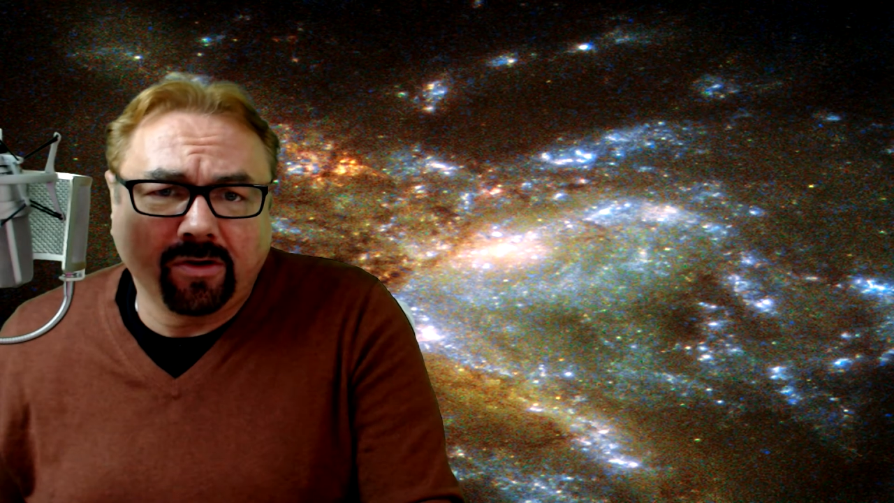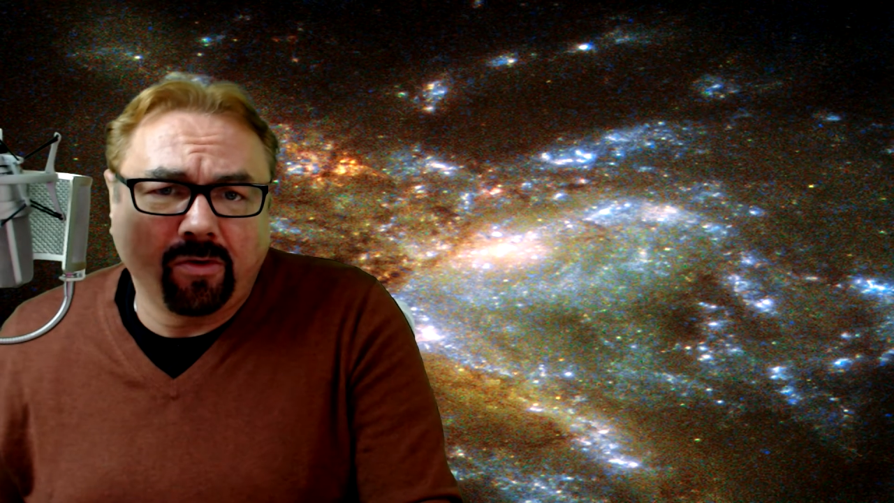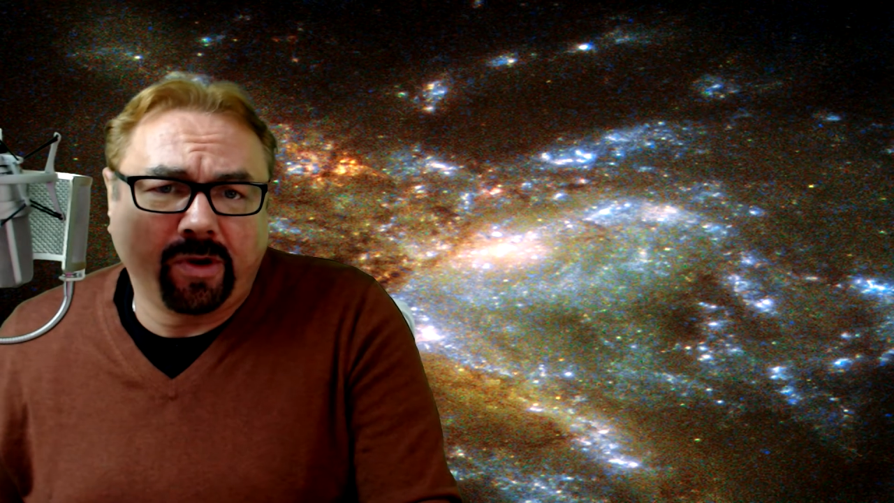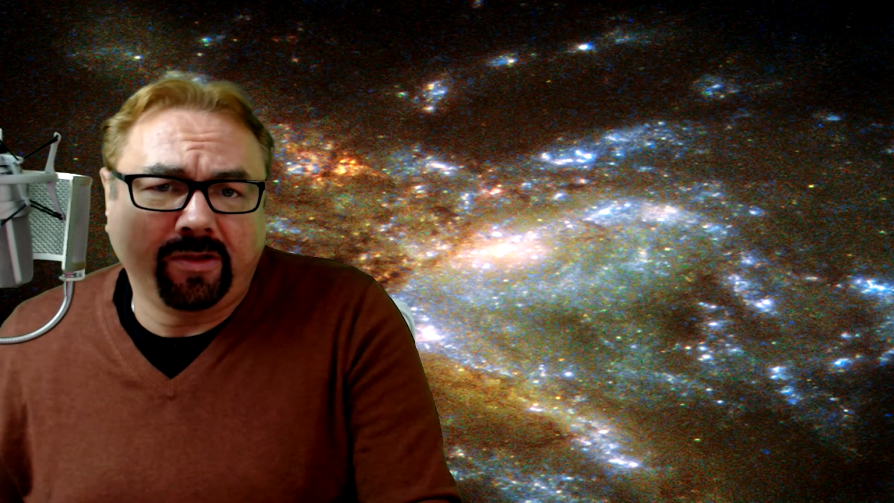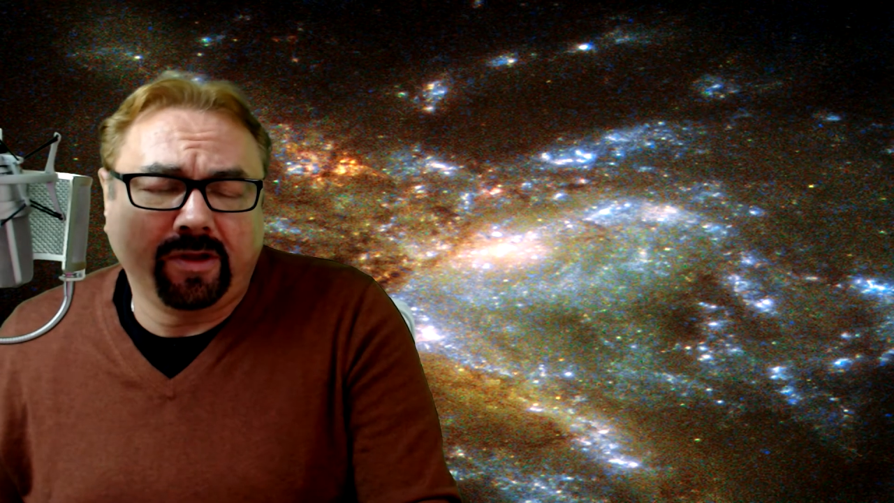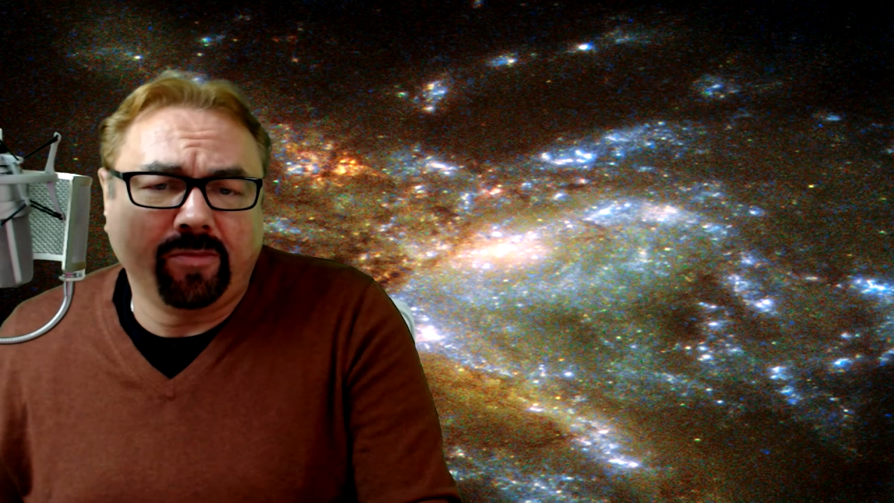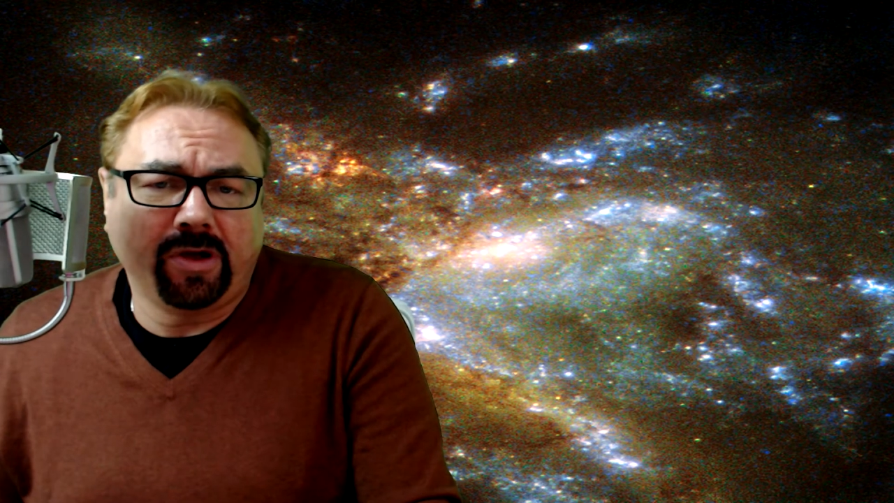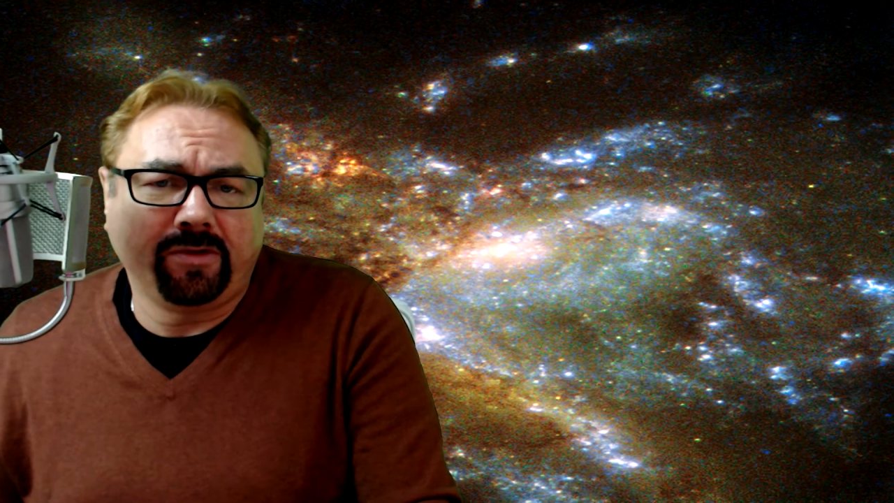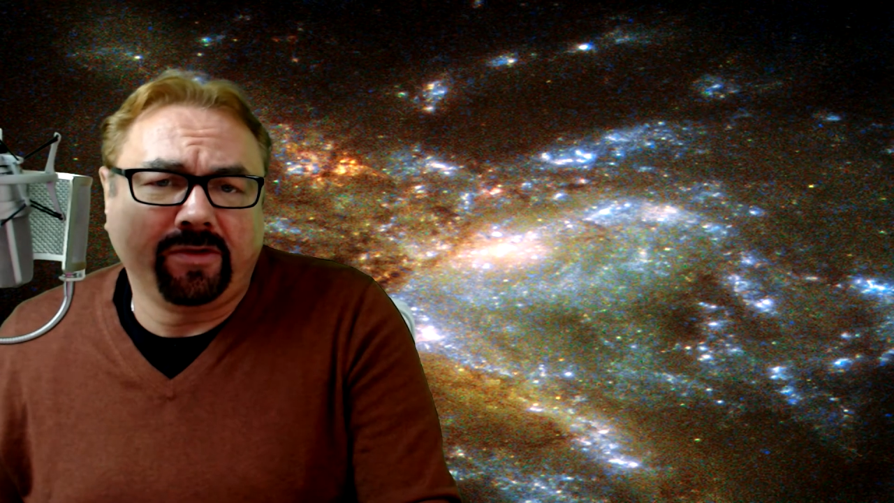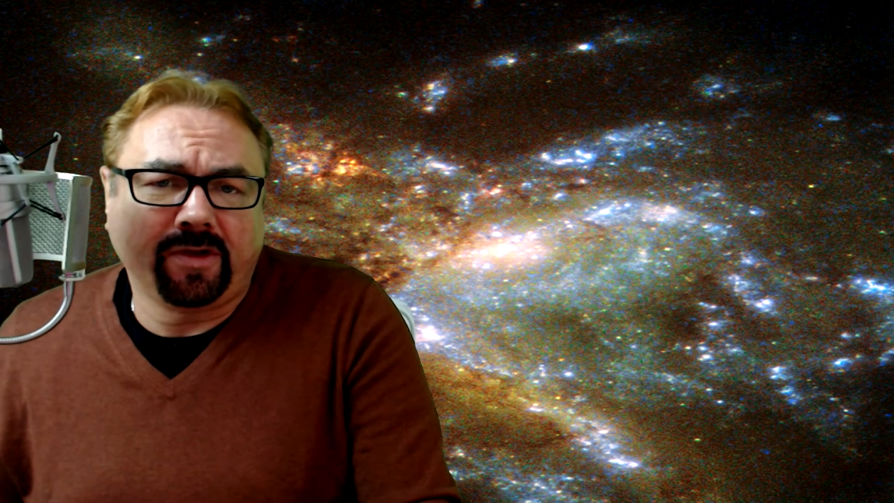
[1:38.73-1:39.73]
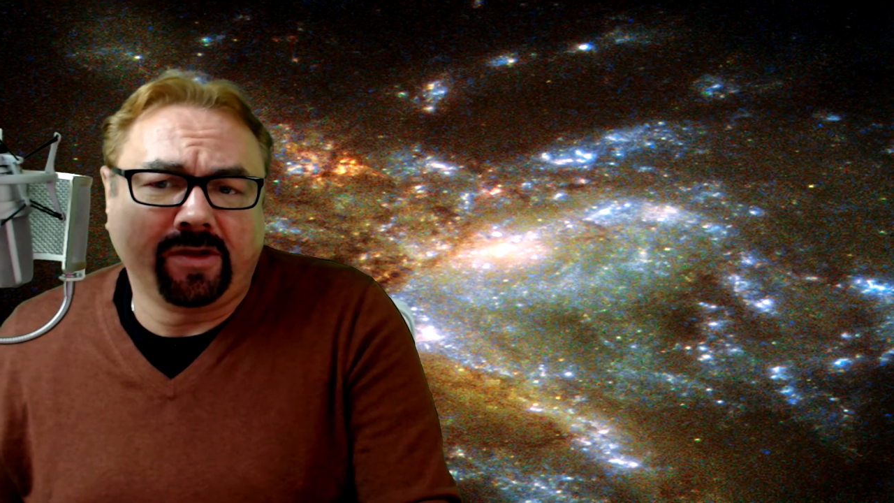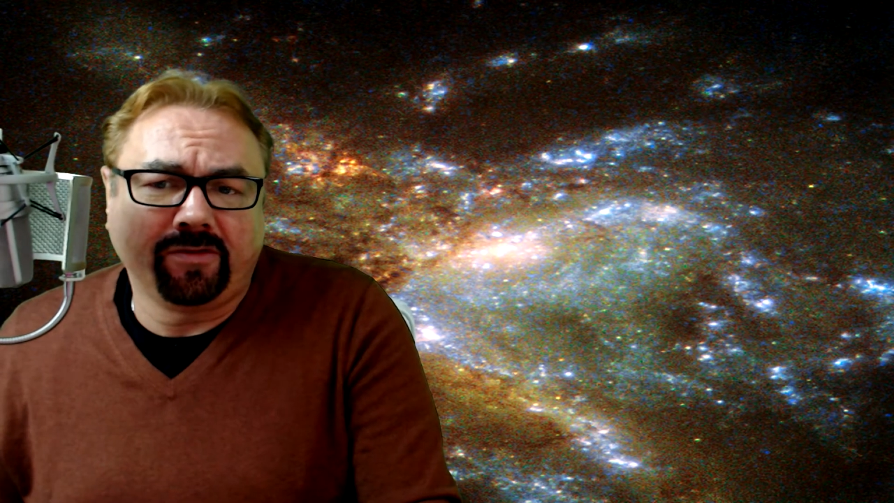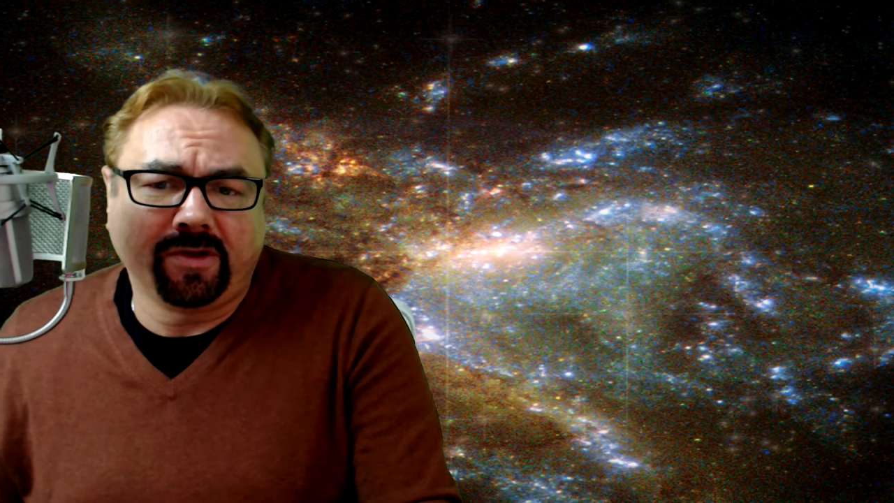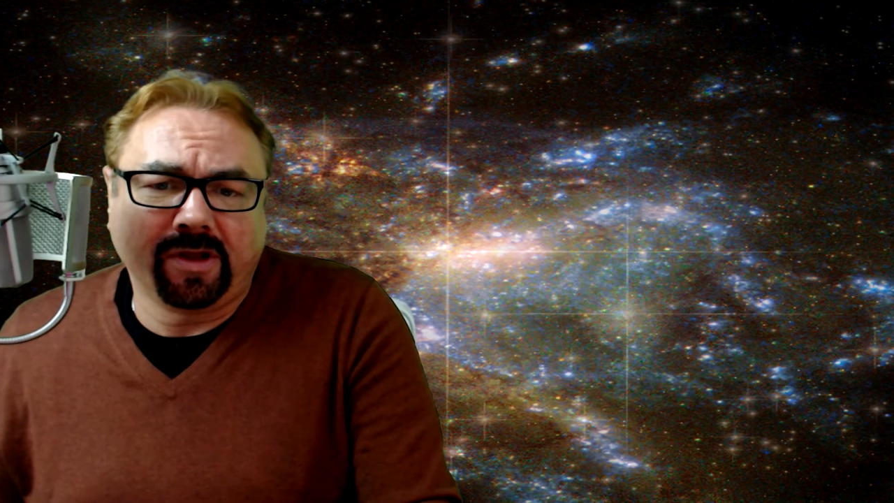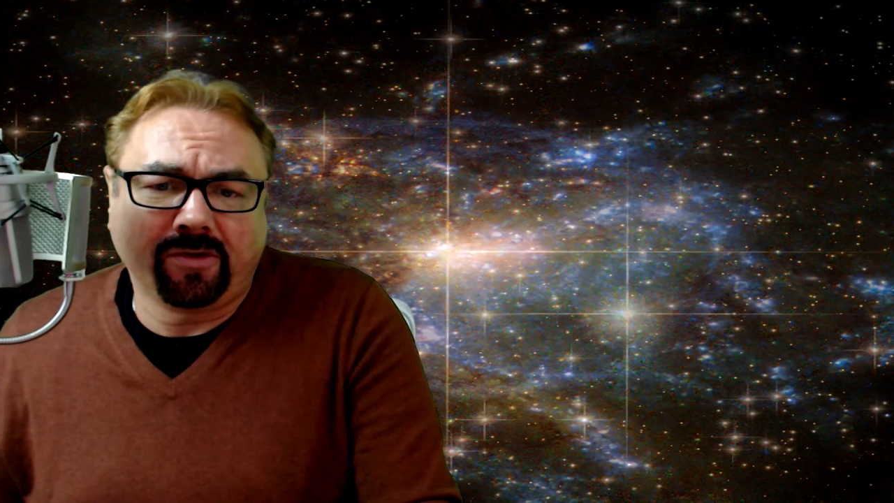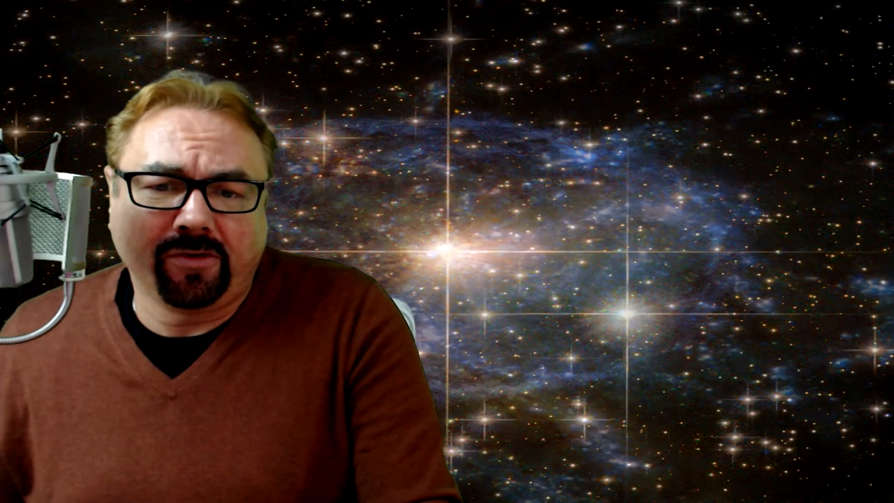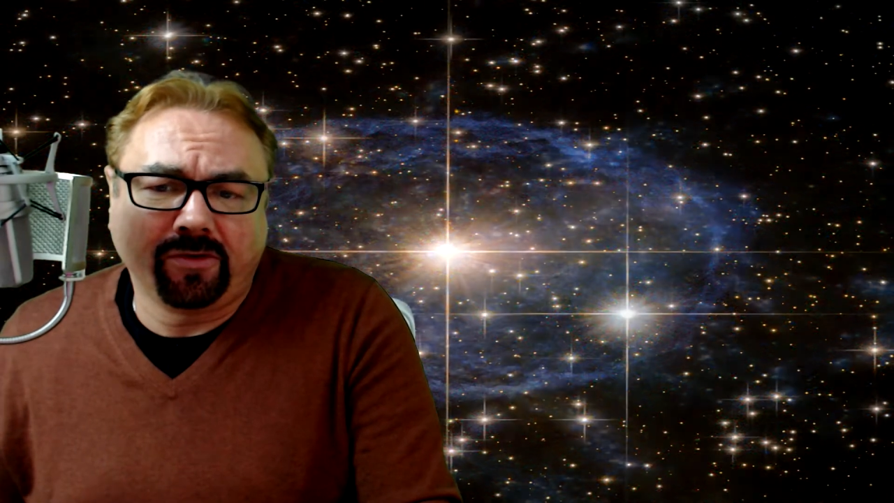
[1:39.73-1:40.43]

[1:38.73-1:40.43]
know anything about these kinds of connectors.